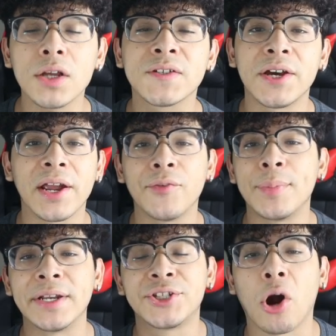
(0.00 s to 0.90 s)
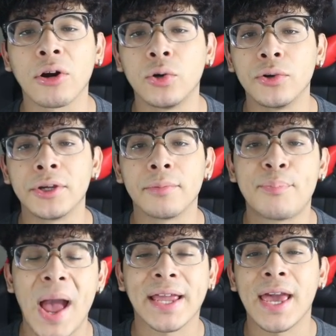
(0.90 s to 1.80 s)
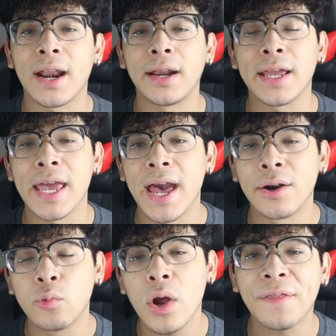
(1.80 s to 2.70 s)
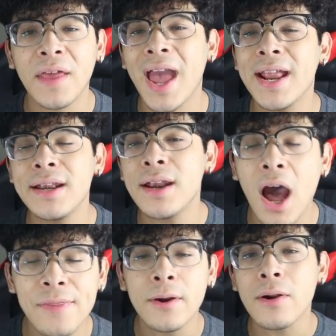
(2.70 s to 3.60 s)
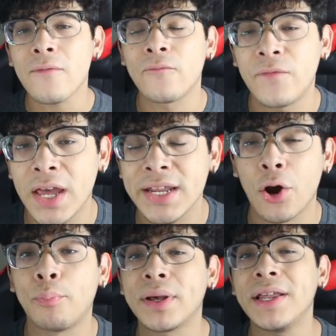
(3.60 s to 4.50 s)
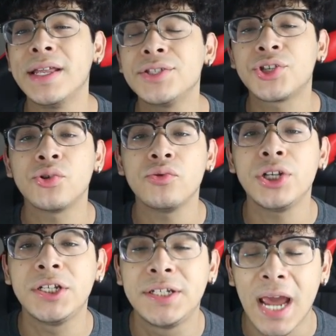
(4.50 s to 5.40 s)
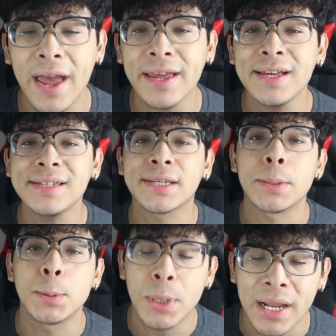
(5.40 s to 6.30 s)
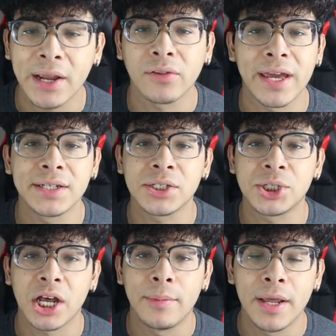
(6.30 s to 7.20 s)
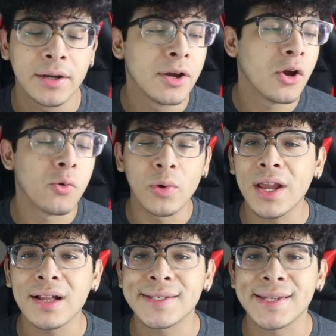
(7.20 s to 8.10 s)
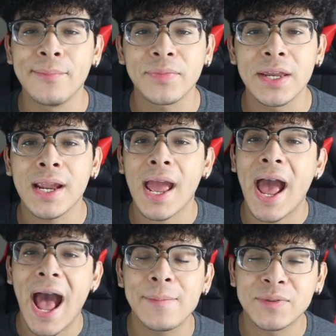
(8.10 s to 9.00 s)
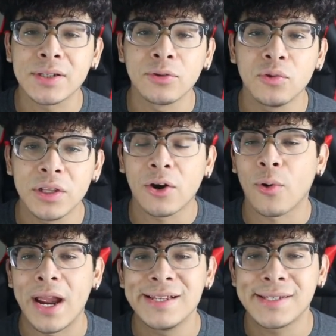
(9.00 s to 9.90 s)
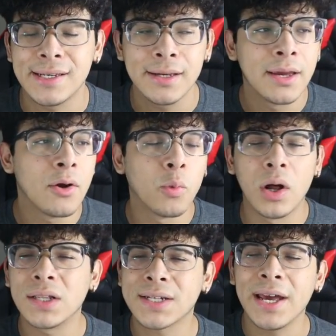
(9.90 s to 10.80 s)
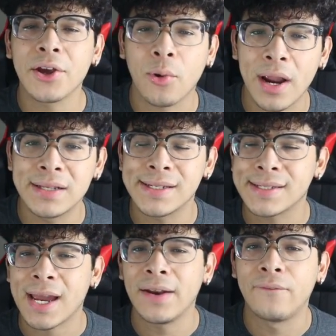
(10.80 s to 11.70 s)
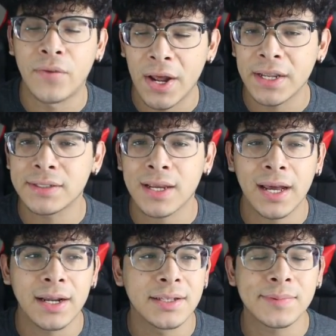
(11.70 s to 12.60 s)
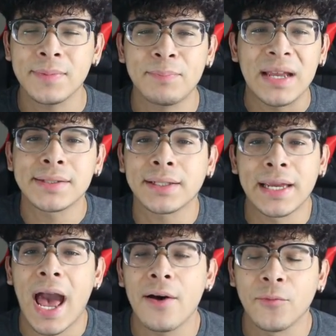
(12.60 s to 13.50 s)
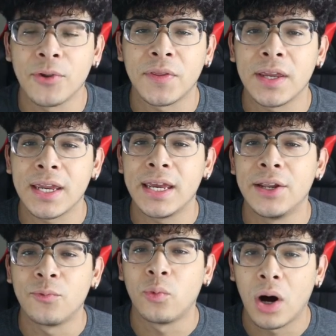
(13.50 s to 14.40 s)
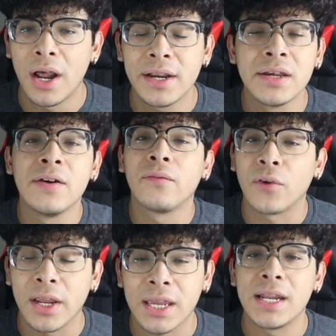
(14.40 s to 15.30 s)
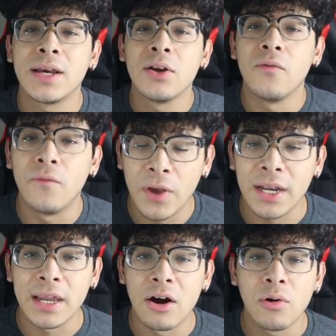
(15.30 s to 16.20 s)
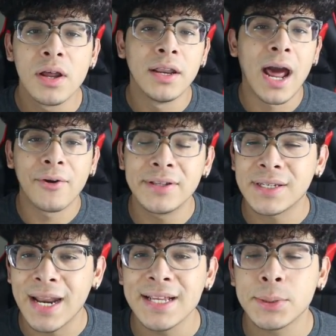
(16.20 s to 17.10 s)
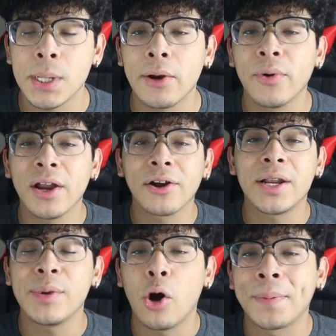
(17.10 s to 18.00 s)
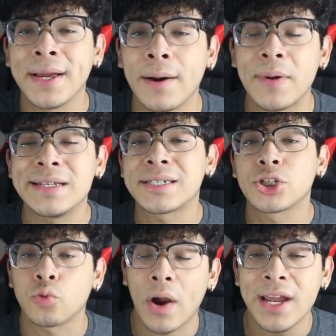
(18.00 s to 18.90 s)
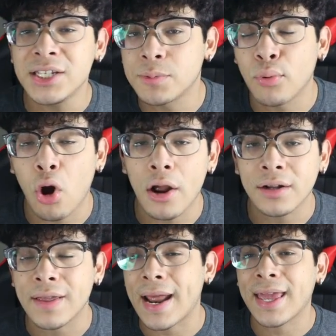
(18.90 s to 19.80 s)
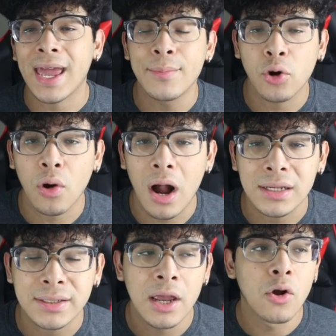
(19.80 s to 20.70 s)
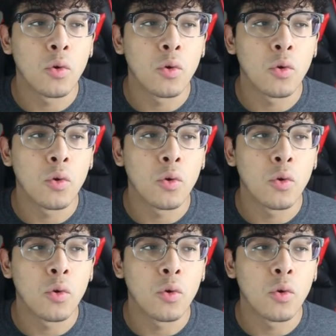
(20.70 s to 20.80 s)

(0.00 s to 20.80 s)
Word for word: What's good, everybody? Dark Ghoul here, back at it again with another video. But in today's video, ladies and gentlemen, we got something absolutely crazy. Well, it's kind of crazy, it's kind of funny, it's kind of, it's basically everything in one freaking video. Now, in today's video, we are going to be opening up a strange product that I came across